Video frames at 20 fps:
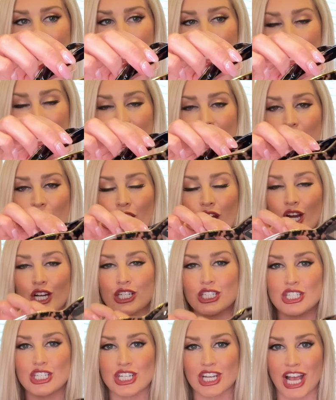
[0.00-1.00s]
they are
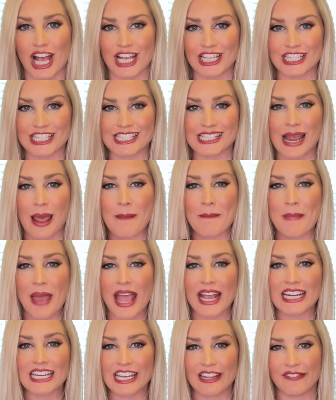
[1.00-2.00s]
just
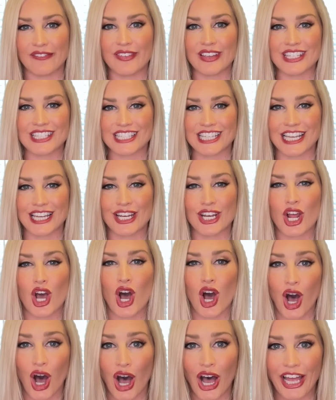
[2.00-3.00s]
magnificent
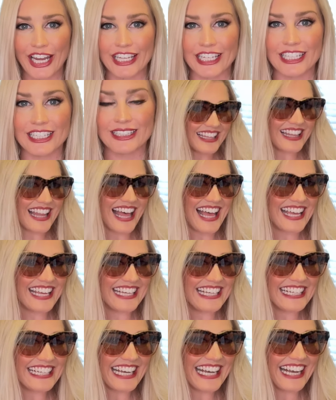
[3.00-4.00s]
on.
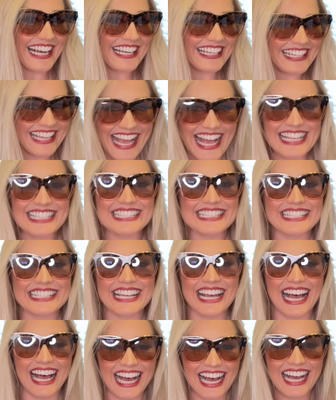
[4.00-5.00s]
Like Yes,
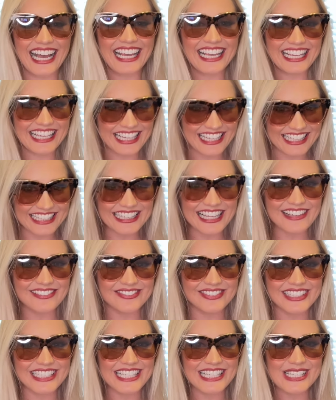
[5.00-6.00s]
I
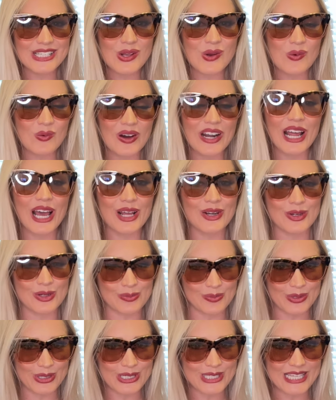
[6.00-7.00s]
love these
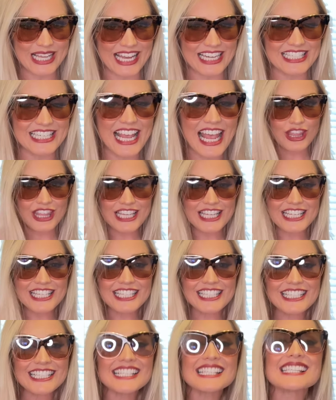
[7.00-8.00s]
100%.
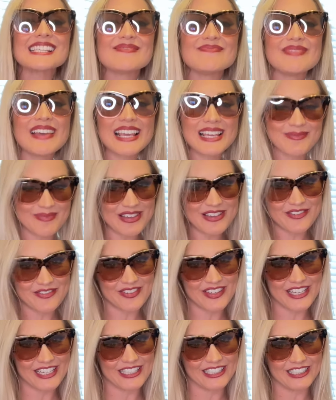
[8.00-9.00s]
These make me
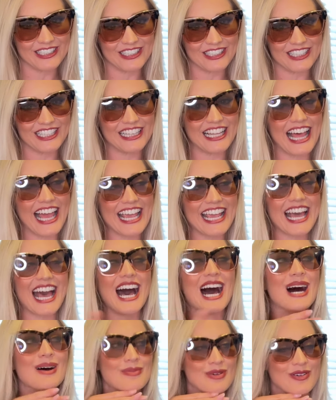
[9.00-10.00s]
feel like
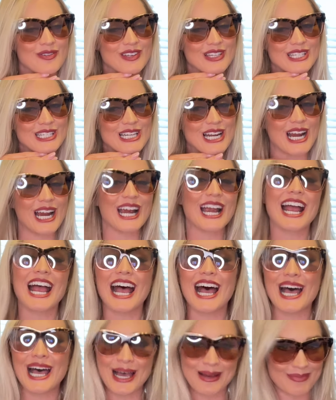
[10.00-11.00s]
a movie star.
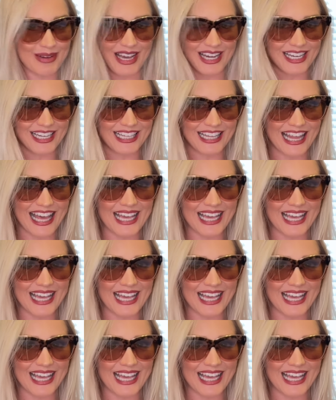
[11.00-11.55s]
I'm not gonna